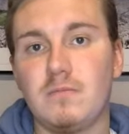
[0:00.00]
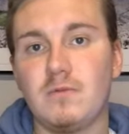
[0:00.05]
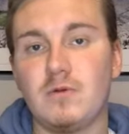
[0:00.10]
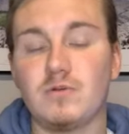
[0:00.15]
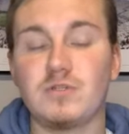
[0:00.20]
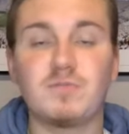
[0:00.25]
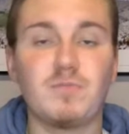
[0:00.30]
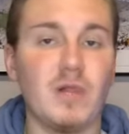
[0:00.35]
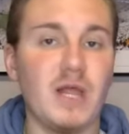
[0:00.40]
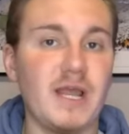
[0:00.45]

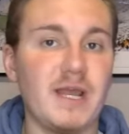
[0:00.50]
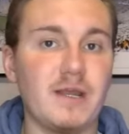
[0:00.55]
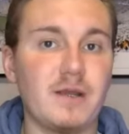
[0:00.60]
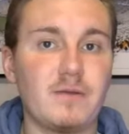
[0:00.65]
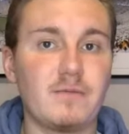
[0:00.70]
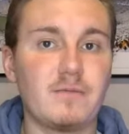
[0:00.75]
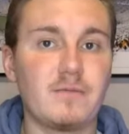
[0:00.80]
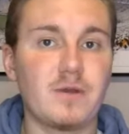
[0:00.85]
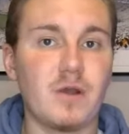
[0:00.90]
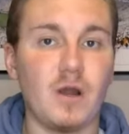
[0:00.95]
Who's playing
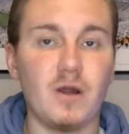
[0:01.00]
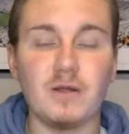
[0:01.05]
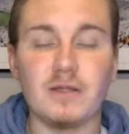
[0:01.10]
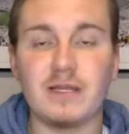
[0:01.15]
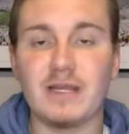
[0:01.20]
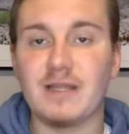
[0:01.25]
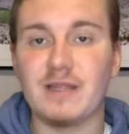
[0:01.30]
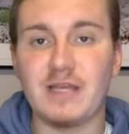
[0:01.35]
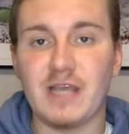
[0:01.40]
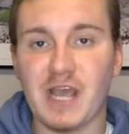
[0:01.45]

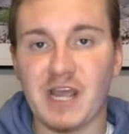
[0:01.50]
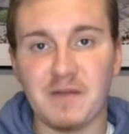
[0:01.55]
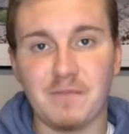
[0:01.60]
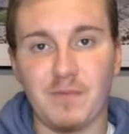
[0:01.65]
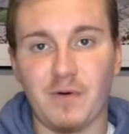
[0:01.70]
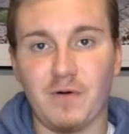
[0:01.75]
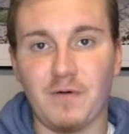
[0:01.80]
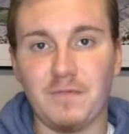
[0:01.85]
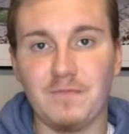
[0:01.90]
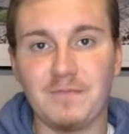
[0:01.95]
currently in the Egg
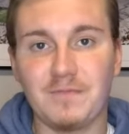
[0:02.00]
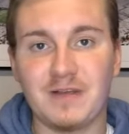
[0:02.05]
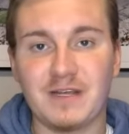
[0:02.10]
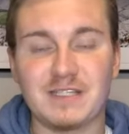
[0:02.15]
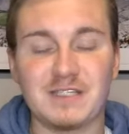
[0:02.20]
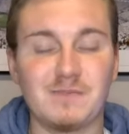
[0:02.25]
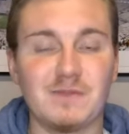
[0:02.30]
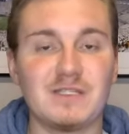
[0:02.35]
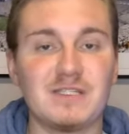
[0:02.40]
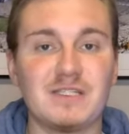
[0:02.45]
Bowl
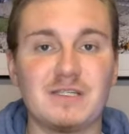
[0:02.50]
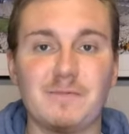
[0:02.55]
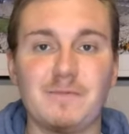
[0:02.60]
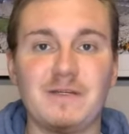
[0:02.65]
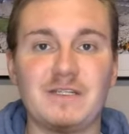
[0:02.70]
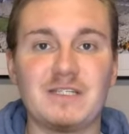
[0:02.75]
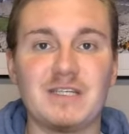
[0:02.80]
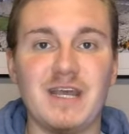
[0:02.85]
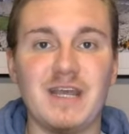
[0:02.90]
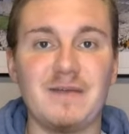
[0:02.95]
against
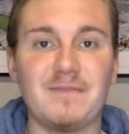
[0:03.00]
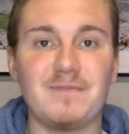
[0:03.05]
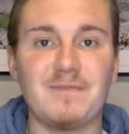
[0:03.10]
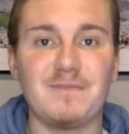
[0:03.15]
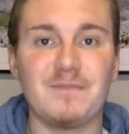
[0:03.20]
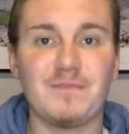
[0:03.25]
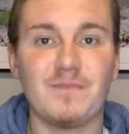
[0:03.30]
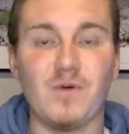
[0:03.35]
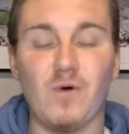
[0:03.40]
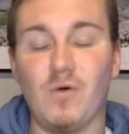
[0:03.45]
Mississippi State?
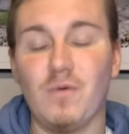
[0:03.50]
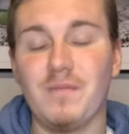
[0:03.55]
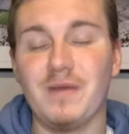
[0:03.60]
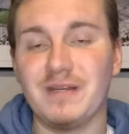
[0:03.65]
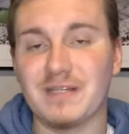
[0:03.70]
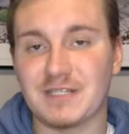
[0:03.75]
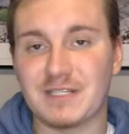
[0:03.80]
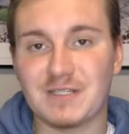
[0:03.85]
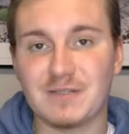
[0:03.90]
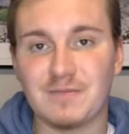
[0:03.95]
Ole
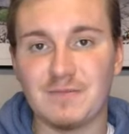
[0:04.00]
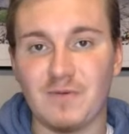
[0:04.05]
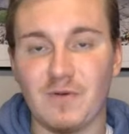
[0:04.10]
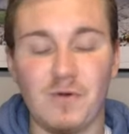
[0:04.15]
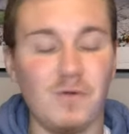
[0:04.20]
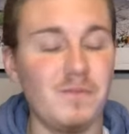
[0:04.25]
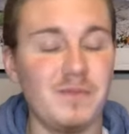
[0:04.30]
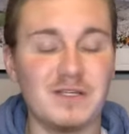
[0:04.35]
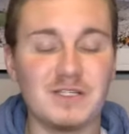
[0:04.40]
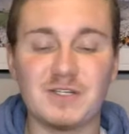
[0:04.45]
Miss.
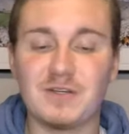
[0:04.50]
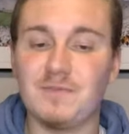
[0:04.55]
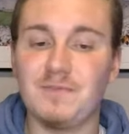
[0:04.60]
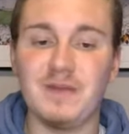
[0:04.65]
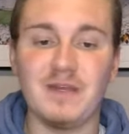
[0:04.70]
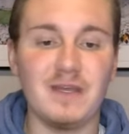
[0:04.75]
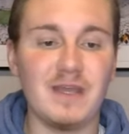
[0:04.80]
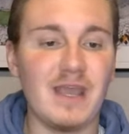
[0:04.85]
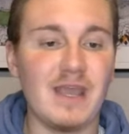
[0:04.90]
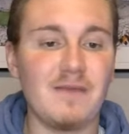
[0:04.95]
Ole Miss could
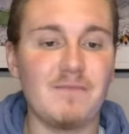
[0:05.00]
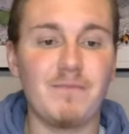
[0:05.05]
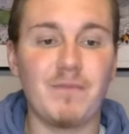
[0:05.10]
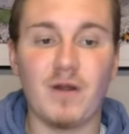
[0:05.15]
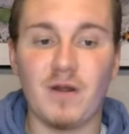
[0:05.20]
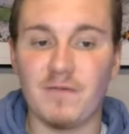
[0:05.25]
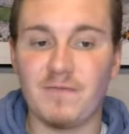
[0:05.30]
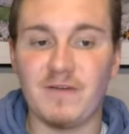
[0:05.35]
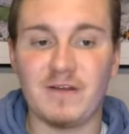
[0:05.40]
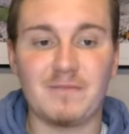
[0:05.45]
be a
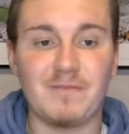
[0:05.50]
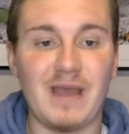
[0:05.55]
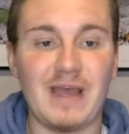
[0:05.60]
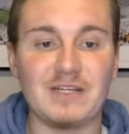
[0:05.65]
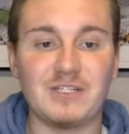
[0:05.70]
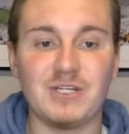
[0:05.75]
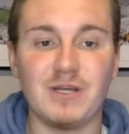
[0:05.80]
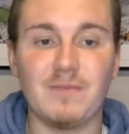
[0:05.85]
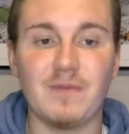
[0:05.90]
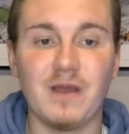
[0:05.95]
perfect
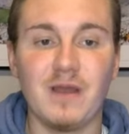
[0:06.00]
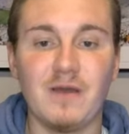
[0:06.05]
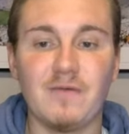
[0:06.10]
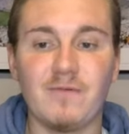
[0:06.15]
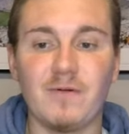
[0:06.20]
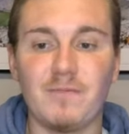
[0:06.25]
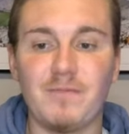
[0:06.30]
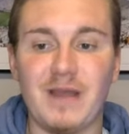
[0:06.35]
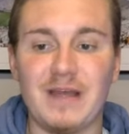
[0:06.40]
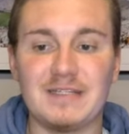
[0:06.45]
matchup
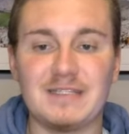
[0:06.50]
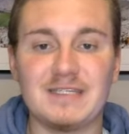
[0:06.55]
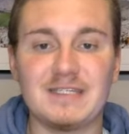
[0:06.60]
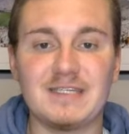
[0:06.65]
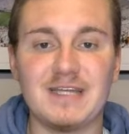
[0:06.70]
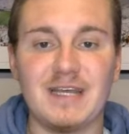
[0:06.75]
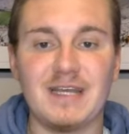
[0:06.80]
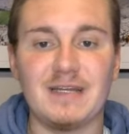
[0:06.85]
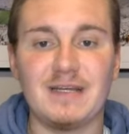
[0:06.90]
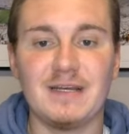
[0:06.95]
for Penn
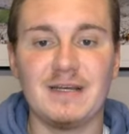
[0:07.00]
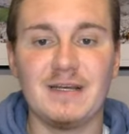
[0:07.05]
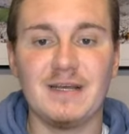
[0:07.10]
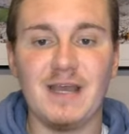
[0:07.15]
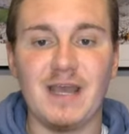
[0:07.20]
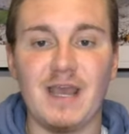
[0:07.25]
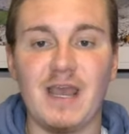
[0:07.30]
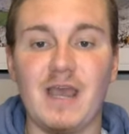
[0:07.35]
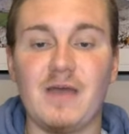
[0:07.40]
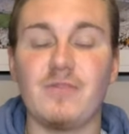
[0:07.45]
State.
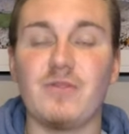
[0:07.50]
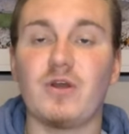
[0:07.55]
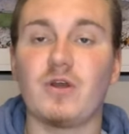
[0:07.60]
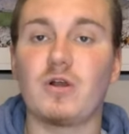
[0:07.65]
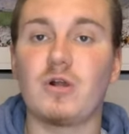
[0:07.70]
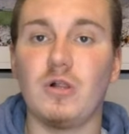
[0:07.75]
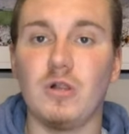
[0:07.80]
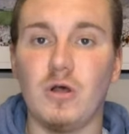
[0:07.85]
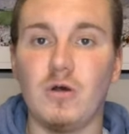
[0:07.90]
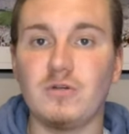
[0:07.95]
And they're
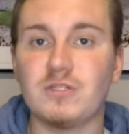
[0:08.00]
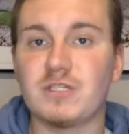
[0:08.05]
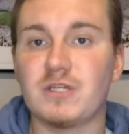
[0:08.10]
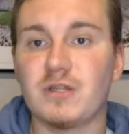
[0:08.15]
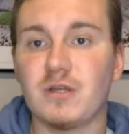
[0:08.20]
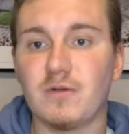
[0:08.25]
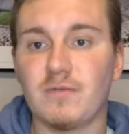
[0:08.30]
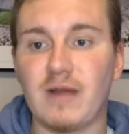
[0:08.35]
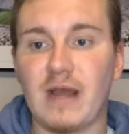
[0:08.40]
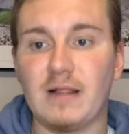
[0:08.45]
close
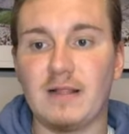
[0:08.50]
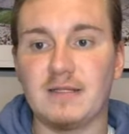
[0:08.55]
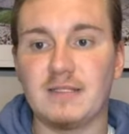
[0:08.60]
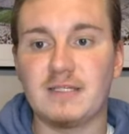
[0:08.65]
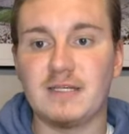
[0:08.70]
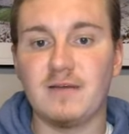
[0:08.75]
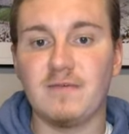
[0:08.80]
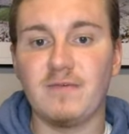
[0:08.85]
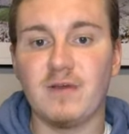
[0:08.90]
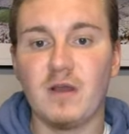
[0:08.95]
and they're
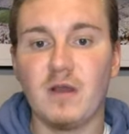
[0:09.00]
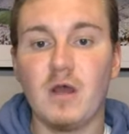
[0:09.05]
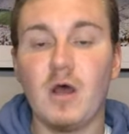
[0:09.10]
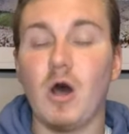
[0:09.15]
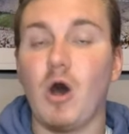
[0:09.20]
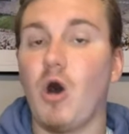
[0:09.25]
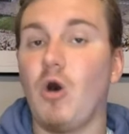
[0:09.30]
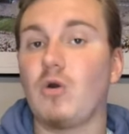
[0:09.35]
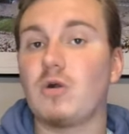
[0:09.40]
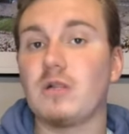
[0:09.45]
relative.
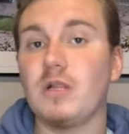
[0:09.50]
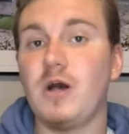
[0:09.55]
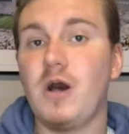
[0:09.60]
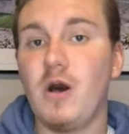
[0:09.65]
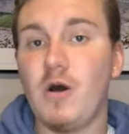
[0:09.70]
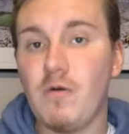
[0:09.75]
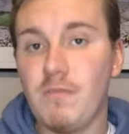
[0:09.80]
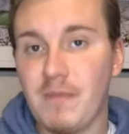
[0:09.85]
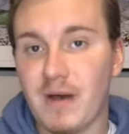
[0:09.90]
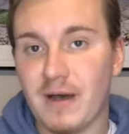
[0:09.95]

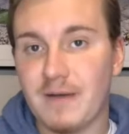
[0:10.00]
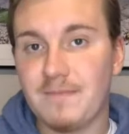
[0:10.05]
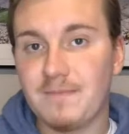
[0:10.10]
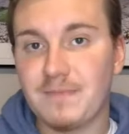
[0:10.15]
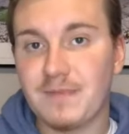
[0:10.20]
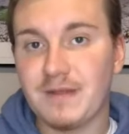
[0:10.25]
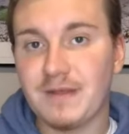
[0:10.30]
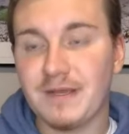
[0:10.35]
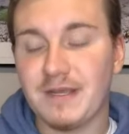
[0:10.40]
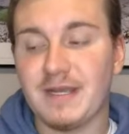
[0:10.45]
Oklahoma
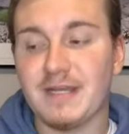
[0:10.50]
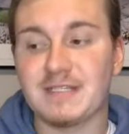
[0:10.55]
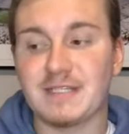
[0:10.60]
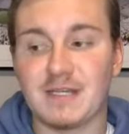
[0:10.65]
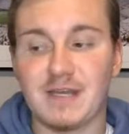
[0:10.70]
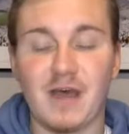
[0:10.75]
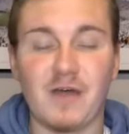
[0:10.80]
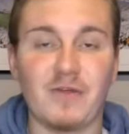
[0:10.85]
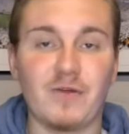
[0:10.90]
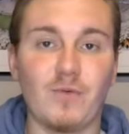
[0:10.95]
is
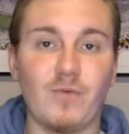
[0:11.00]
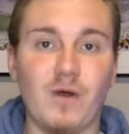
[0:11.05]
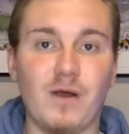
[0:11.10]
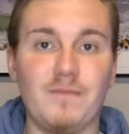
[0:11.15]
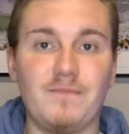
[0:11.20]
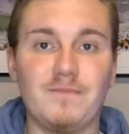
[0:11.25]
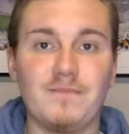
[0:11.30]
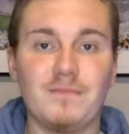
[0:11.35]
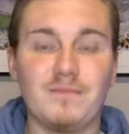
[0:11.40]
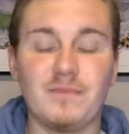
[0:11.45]
another
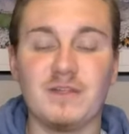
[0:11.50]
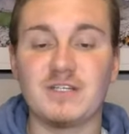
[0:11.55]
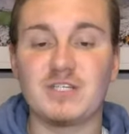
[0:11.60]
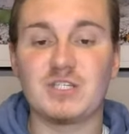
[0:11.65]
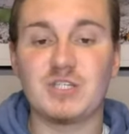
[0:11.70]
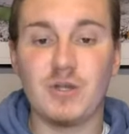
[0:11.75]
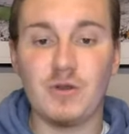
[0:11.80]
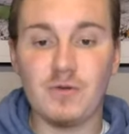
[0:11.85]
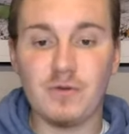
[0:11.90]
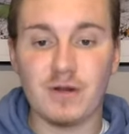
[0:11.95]
one. The
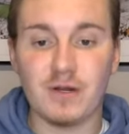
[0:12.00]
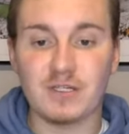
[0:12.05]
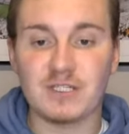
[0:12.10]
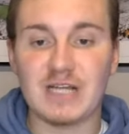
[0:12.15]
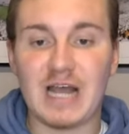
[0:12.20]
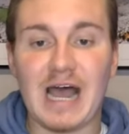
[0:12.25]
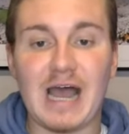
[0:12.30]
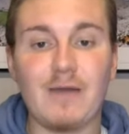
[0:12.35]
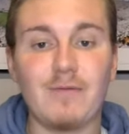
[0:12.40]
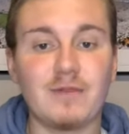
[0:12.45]
Sooners.
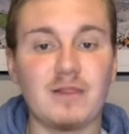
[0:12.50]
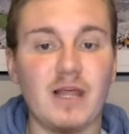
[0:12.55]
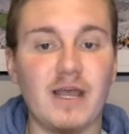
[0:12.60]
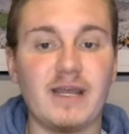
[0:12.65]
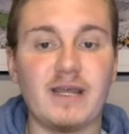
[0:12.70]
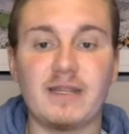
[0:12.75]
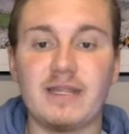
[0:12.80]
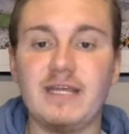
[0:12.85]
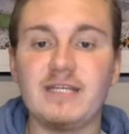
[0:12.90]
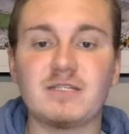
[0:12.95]
I would
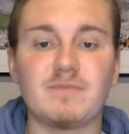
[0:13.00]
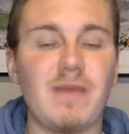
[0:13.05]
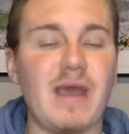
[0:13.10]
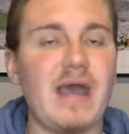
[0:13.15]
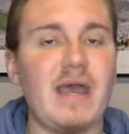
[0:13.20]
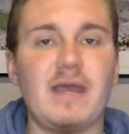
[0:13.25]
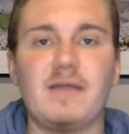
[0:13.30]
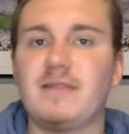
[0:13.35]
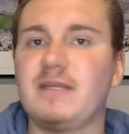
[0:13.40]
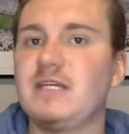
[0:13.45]
like these
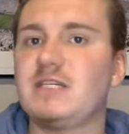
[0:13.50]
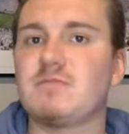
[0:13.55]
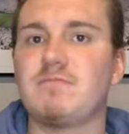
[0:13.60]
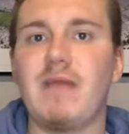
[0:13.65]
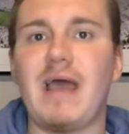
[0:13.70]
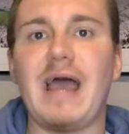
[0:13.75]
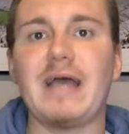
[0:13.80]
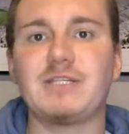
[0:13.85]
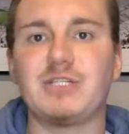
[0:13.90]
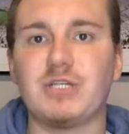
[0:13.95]

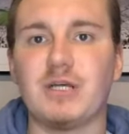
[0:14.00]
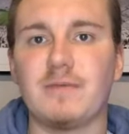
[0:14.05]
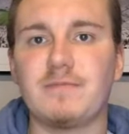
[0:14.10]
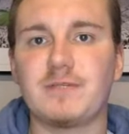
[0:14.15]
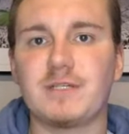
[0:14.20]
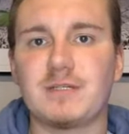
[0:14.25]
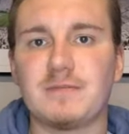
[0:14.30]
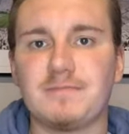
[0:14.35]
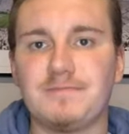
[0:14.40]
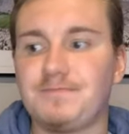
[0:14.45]

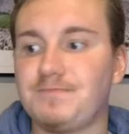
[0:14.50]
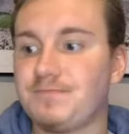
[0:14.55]
matchups.